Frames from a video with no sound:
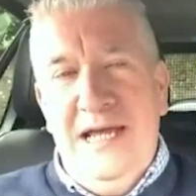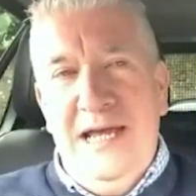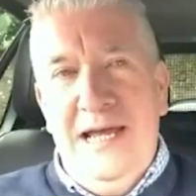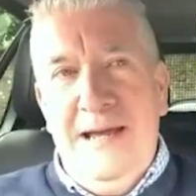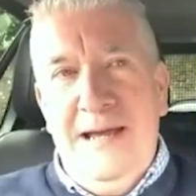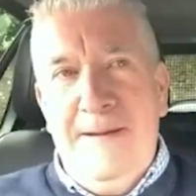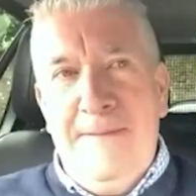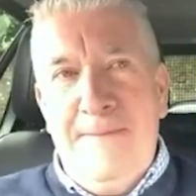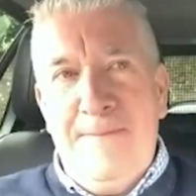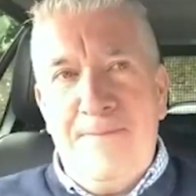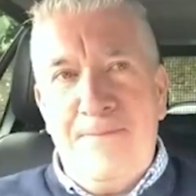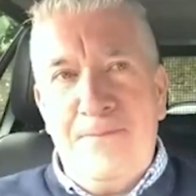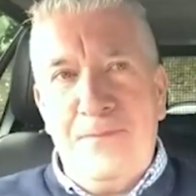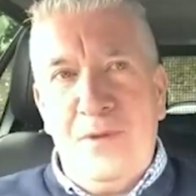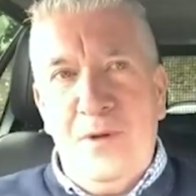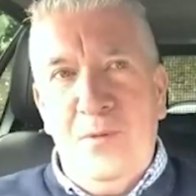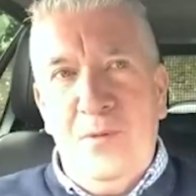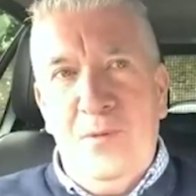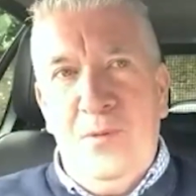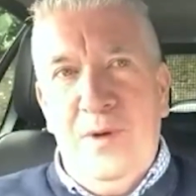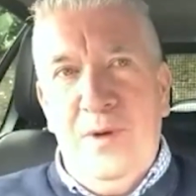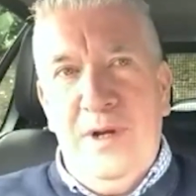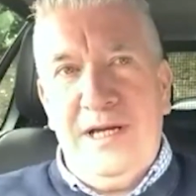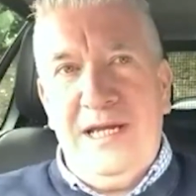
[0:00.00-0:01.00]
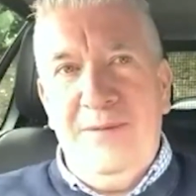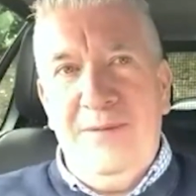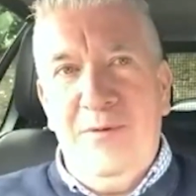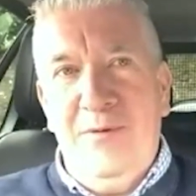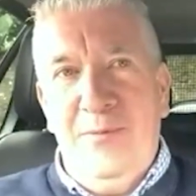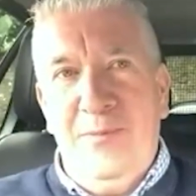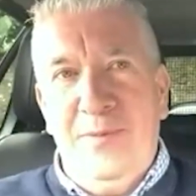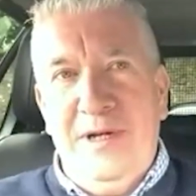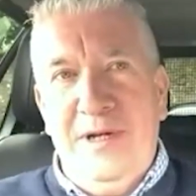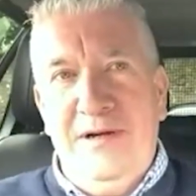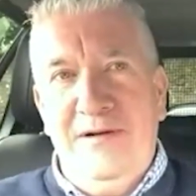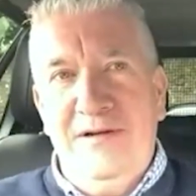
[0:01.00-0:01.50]
When I came
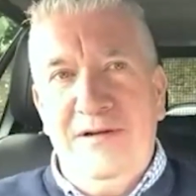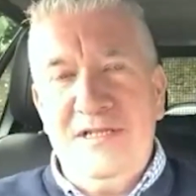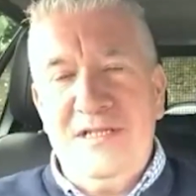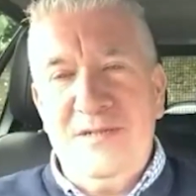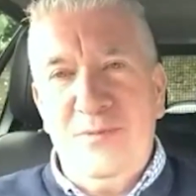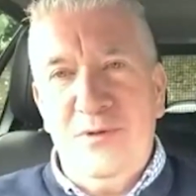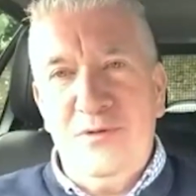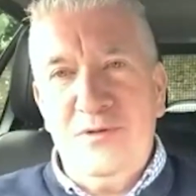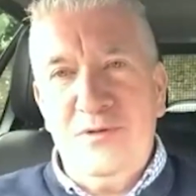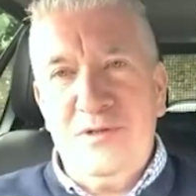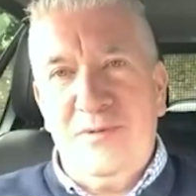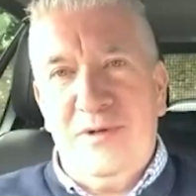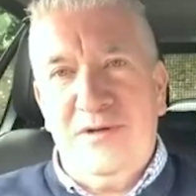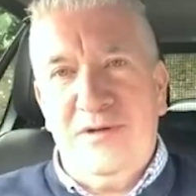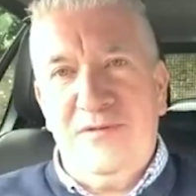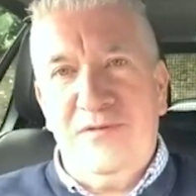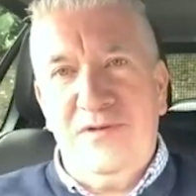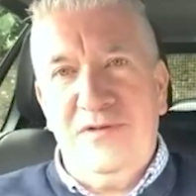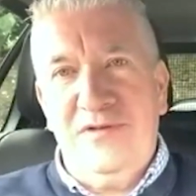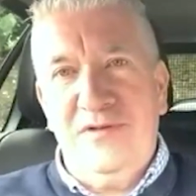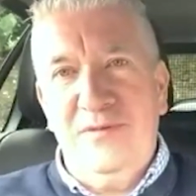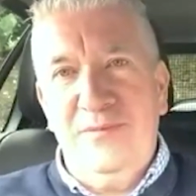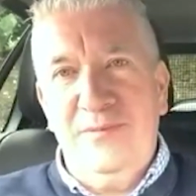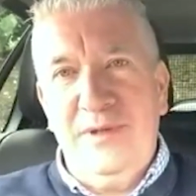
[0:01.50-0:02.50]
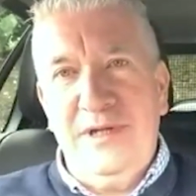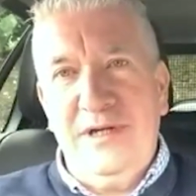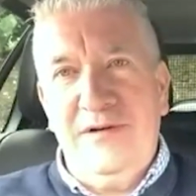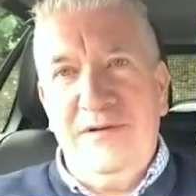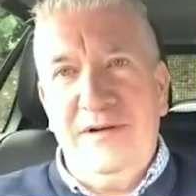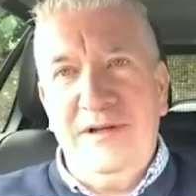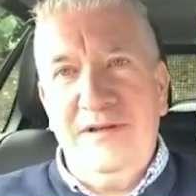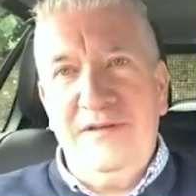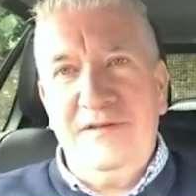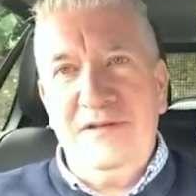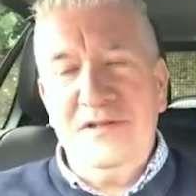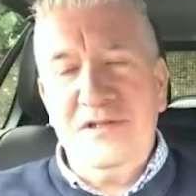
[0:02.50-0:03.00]
up here, I suppose I worked for some
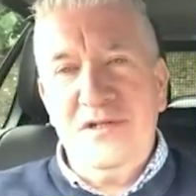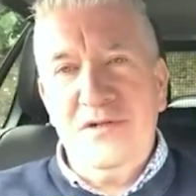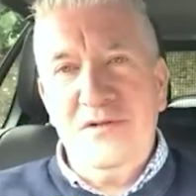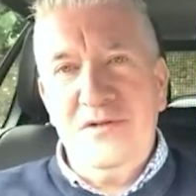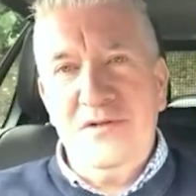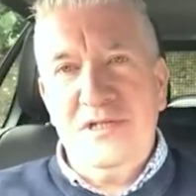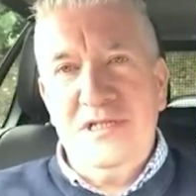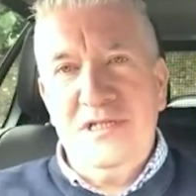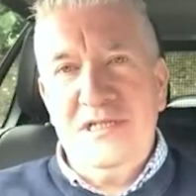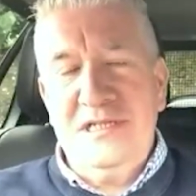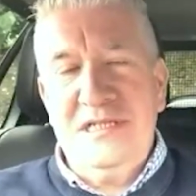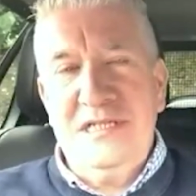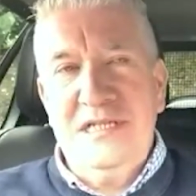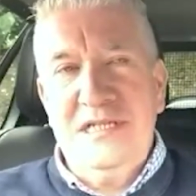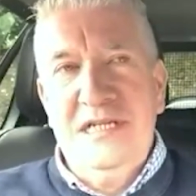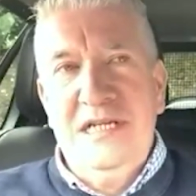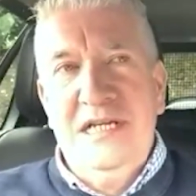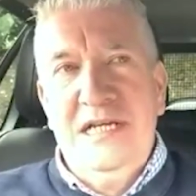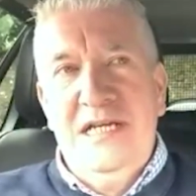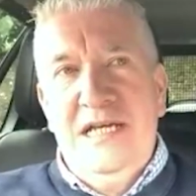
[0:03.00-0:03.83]
bigger institutions.